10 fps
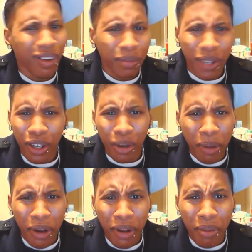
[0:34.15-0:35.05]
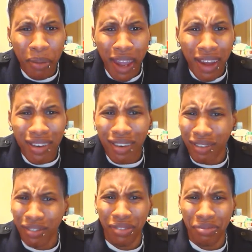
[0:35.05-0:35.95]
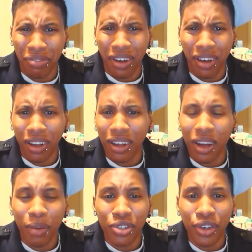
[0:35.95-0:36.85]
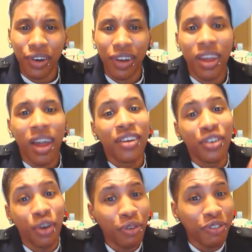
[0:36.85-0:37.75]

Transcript: I'm not gonna marry a man. I'm sorry. No